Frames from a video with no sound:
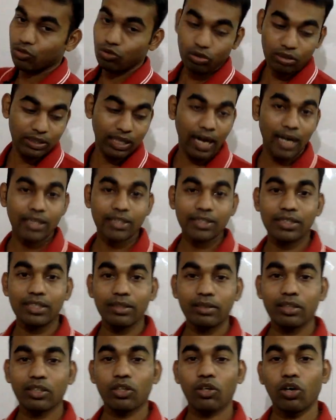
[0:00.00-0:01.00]
So that's
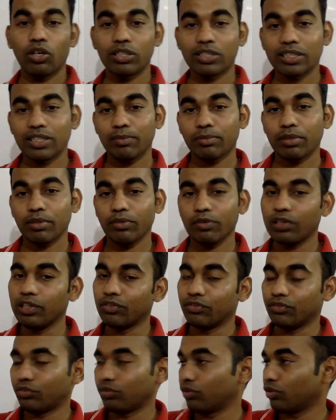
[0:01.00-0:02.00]
the concept of
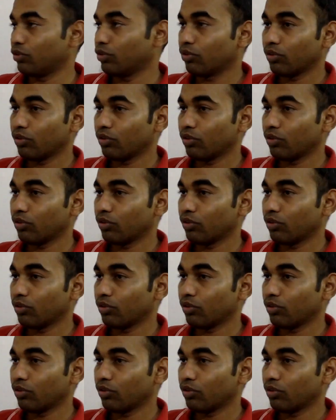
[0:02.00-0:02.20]
LIFO.